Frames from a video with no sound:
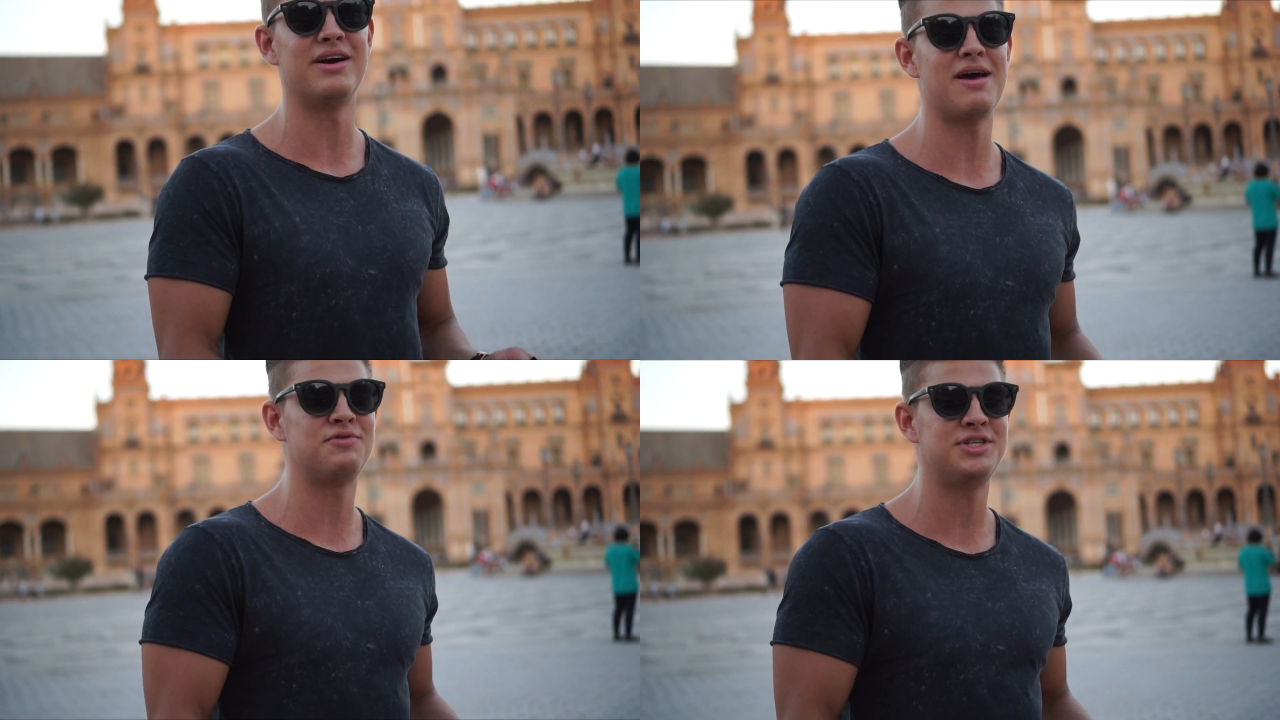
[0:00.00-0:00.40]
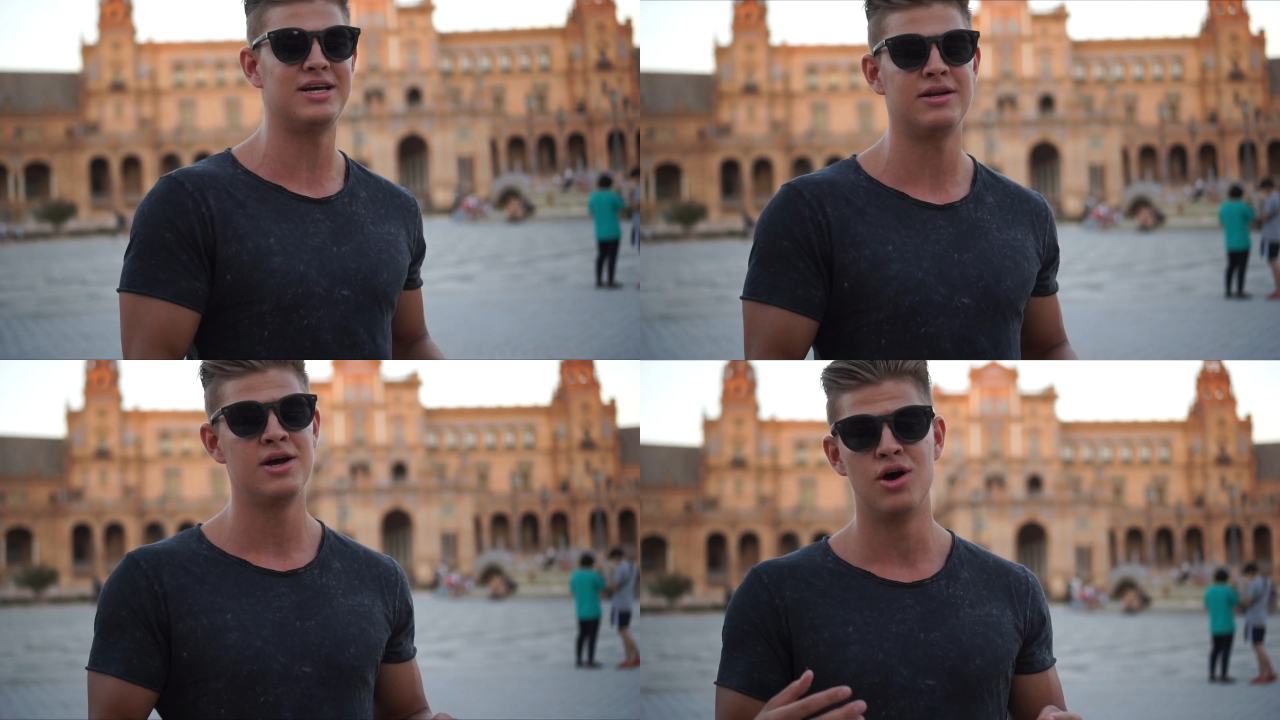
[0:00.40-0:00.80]

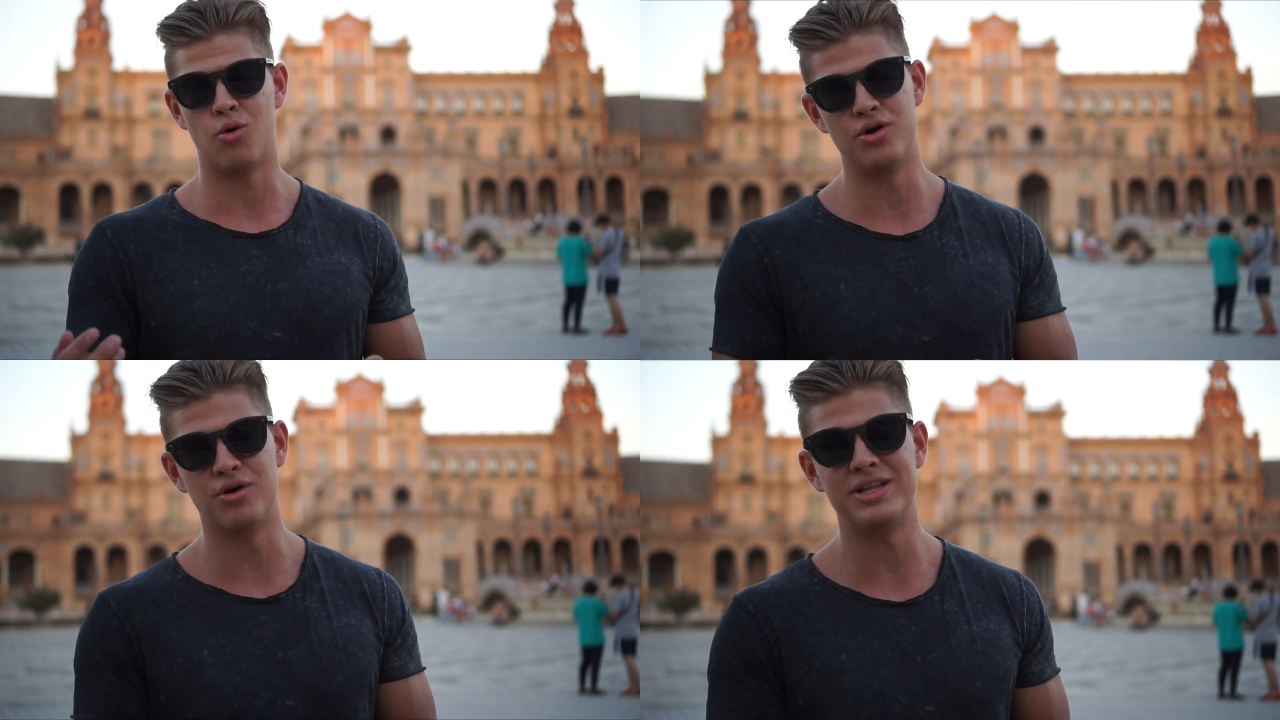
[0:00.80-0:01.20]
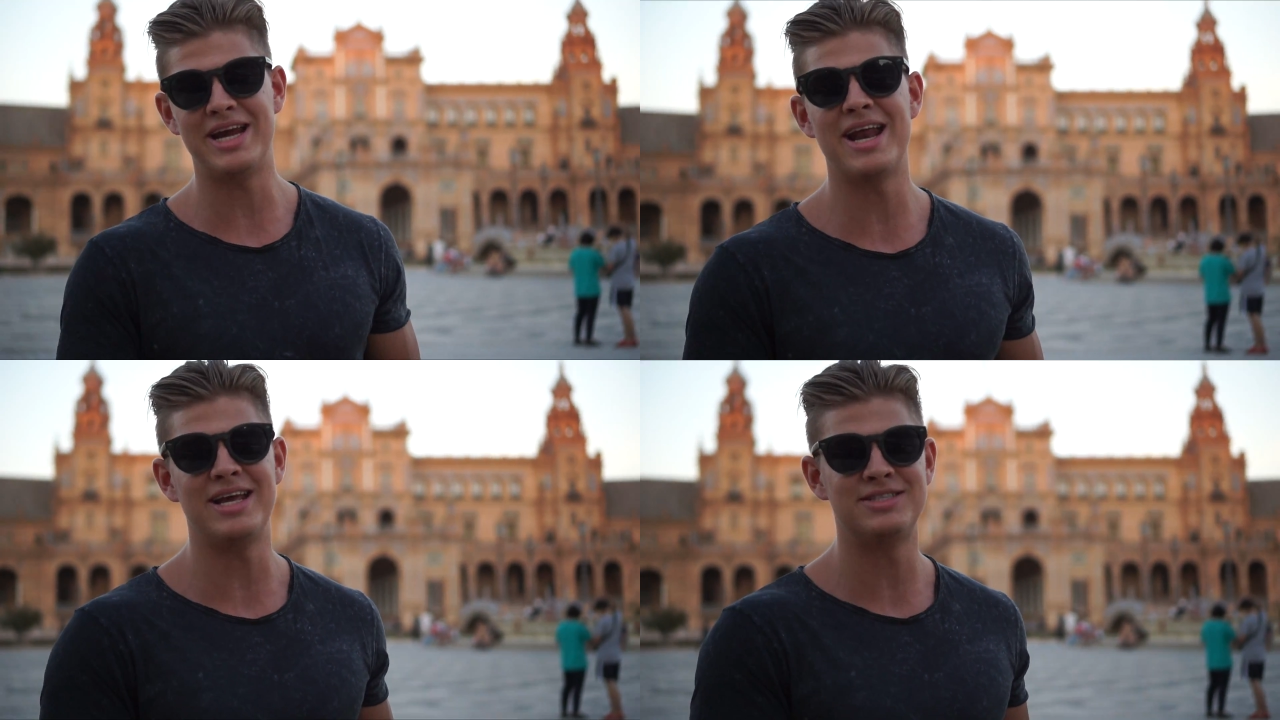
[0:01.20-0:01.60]
deficit or in order to
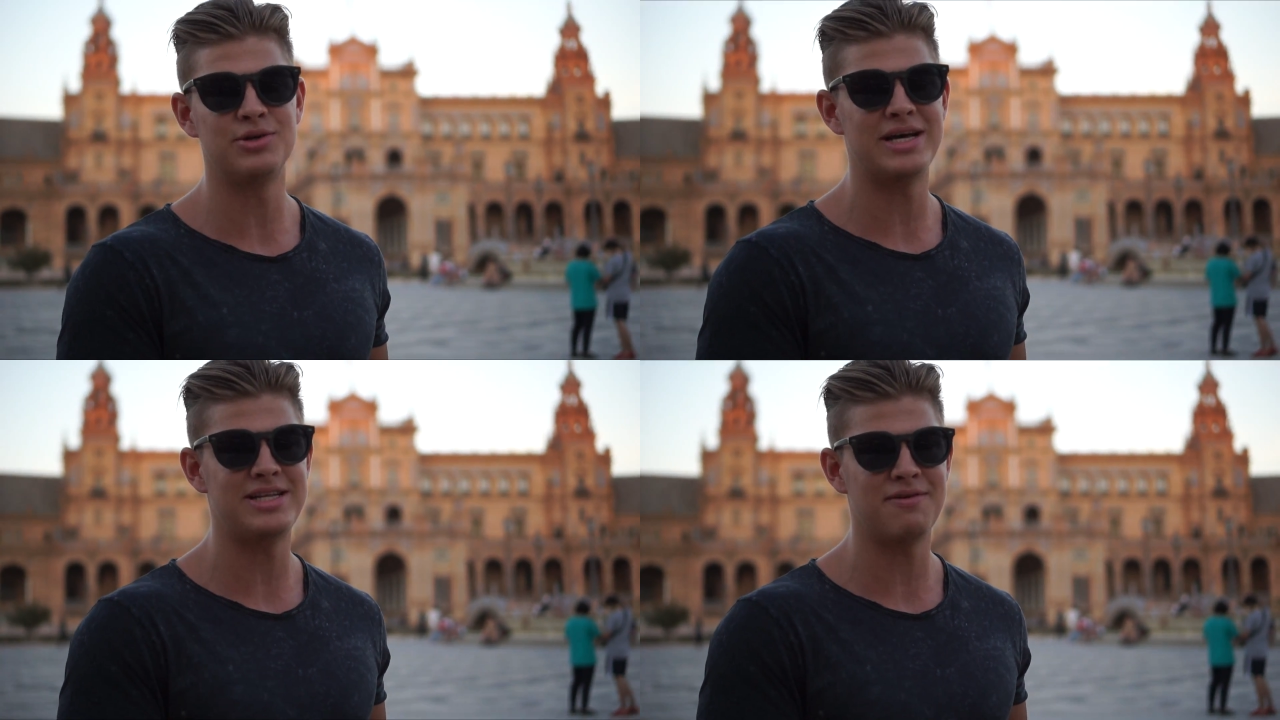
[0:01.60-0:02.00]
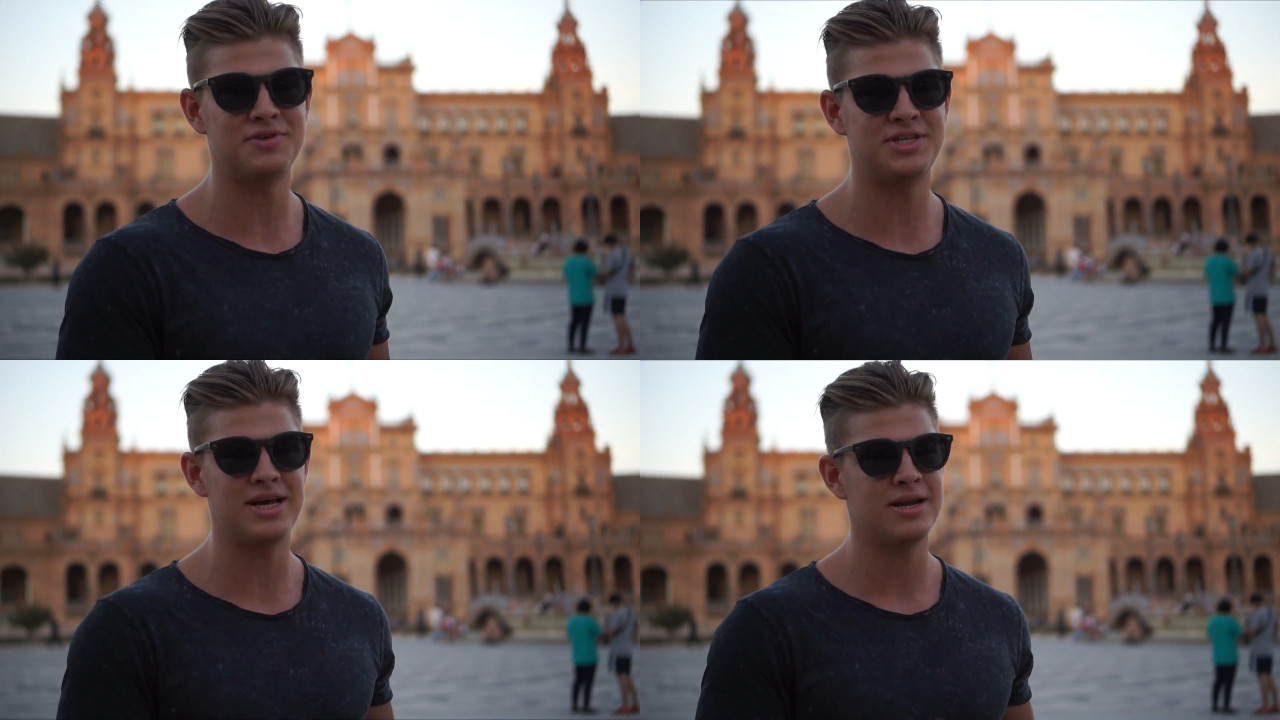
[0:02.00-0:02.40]
get into that
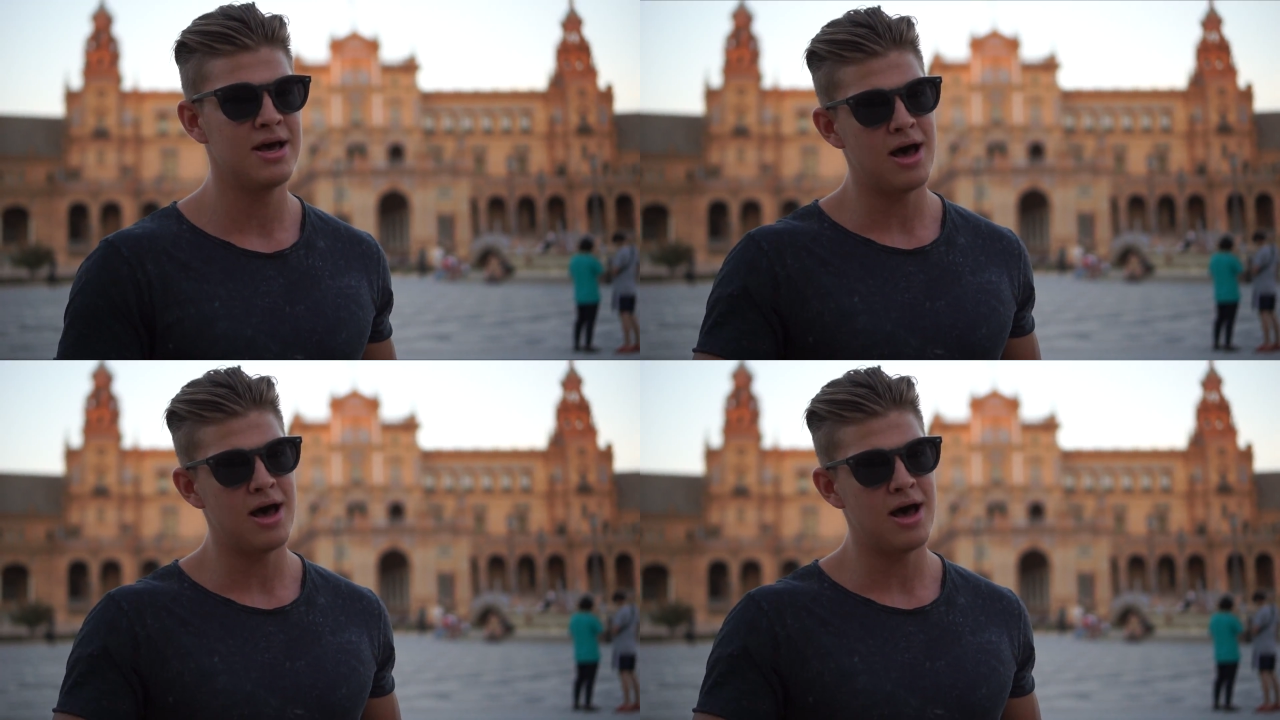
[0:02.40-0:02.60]
deficit,